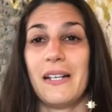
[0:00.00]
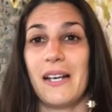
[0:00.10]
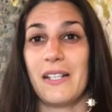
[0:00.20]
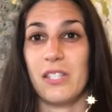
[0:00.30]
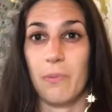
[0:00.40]

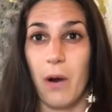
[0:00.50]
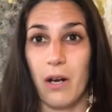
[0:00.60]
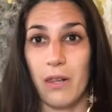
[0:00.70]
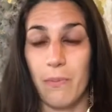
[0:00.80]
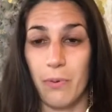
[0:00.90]
It's the
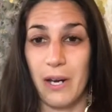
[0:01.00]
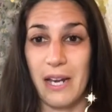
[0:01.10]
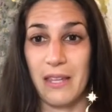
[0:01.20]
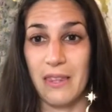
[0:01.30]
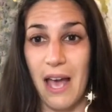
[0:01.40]
part of the
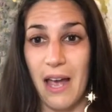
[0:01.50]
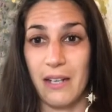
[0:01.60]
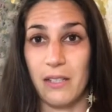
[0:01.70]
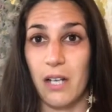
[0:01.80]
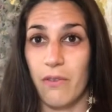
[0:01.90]
brain
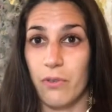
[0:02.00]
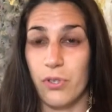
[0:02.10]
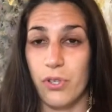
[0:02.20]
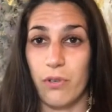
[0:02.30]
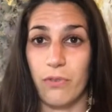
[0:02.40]
that
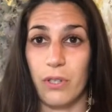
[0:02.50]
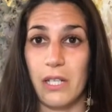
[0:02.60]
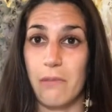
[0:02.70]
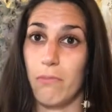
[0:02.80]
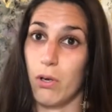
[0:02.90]
governs over
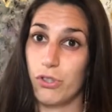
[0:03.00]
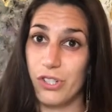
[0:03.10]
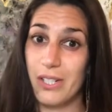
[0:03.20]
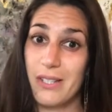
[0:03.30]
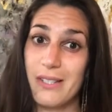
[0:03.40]

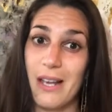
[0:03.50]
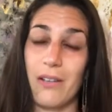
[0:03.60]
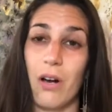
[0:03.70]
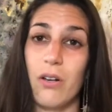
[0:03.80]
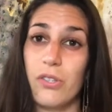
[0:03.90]
emotions and
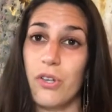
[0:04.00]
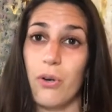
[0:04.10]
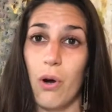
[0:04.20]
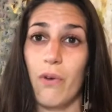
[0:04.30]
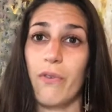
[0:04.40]
also
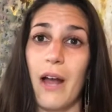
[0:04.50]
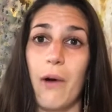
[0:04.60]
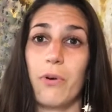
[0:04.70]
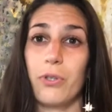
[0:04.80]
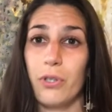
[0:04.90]
over
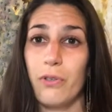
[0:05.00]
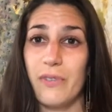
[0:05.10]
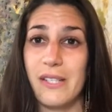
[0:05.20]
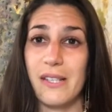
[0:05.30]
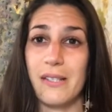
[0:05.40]
our
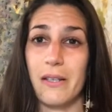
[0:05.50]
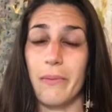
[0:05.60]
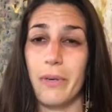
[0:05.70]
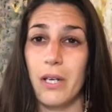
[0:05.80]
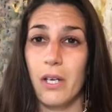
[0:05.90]
nervous system,